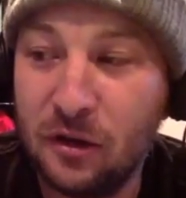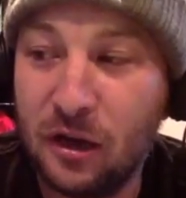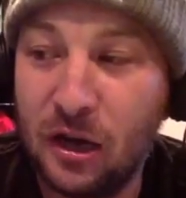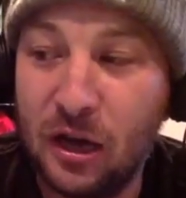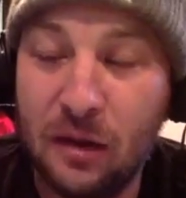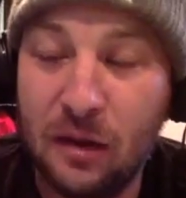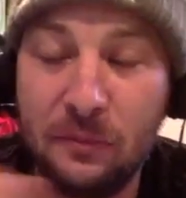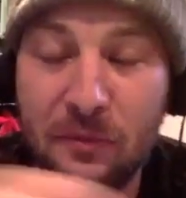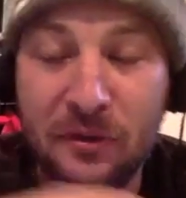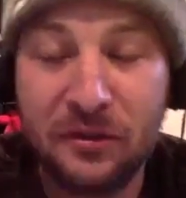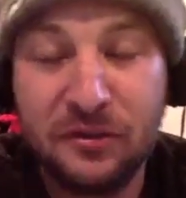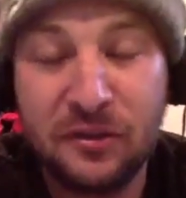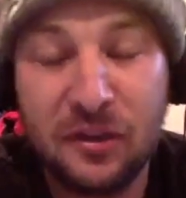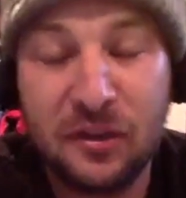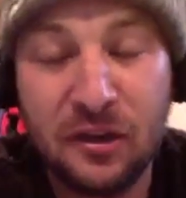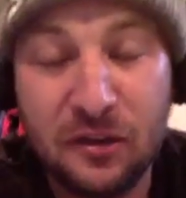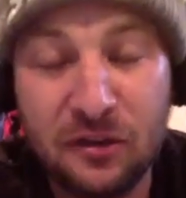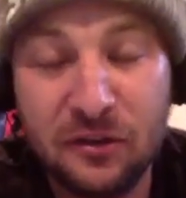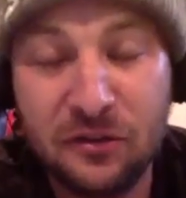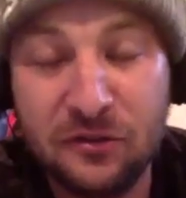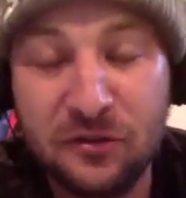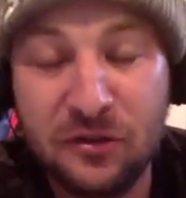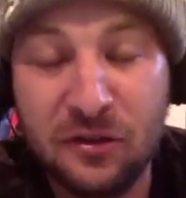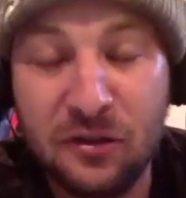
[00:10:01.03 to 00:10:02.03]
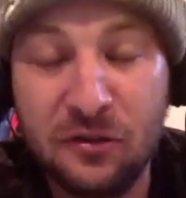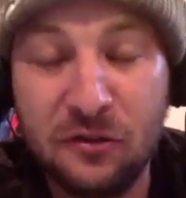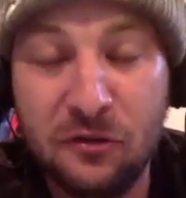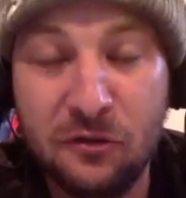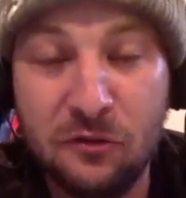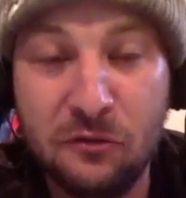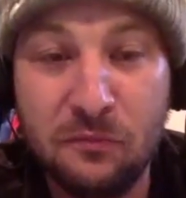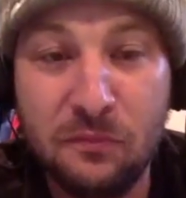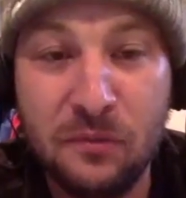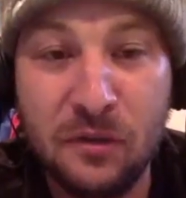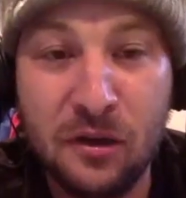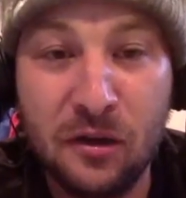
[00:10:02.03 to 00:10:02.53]
I'm excited to see
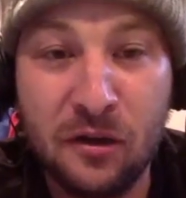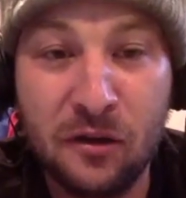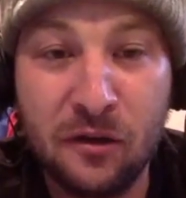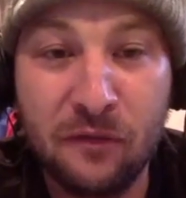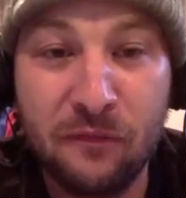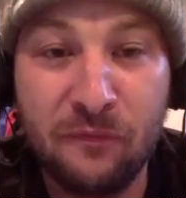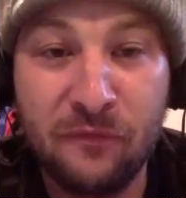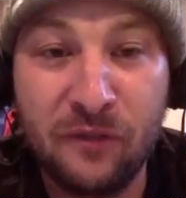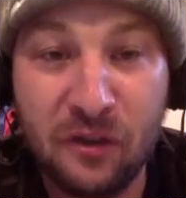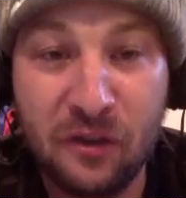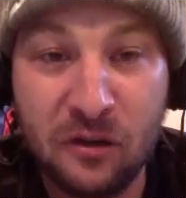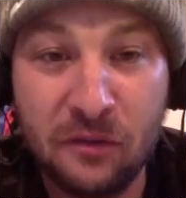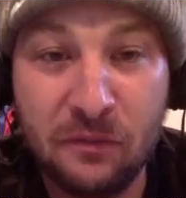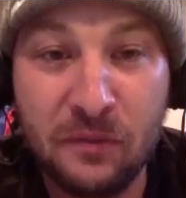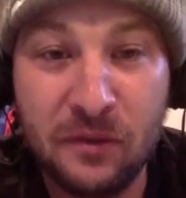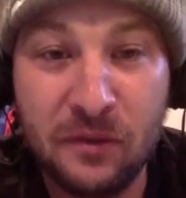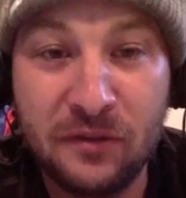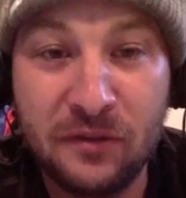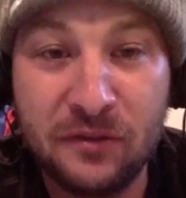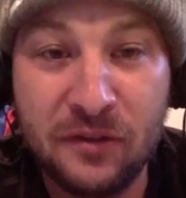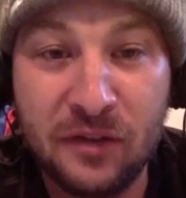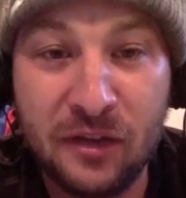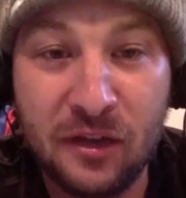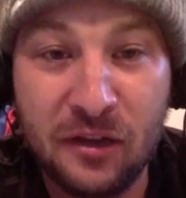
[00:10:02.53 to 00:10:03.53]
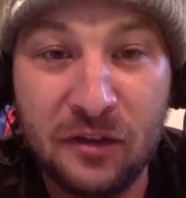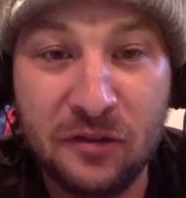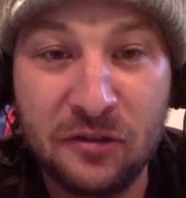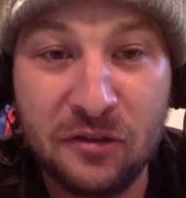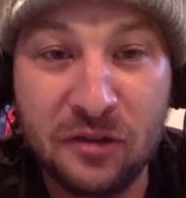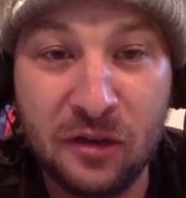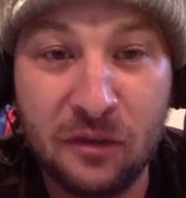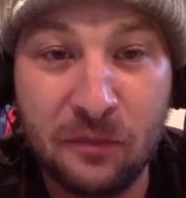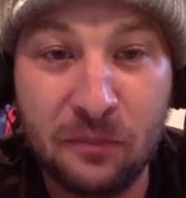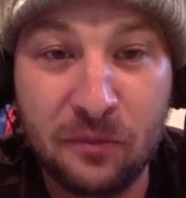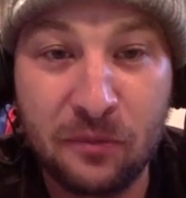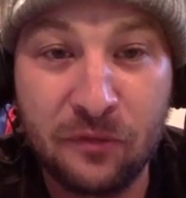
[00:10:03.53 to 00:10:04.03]
you be on a very stage
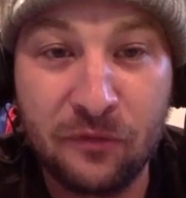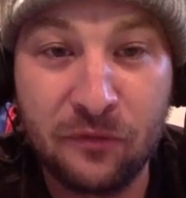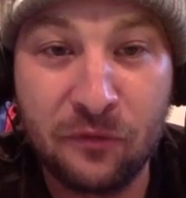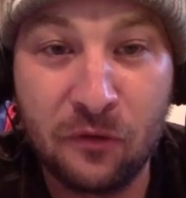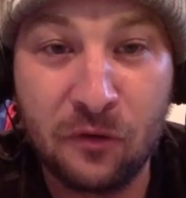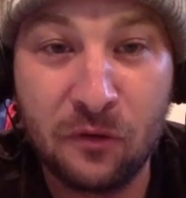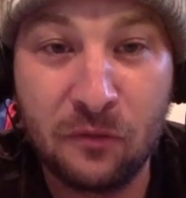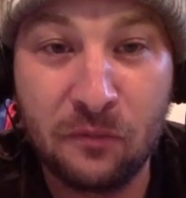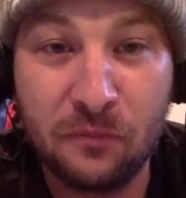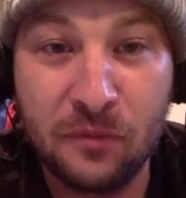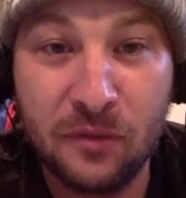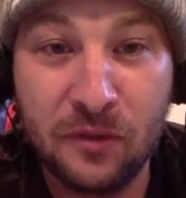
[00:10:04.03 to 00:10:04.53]
and perform,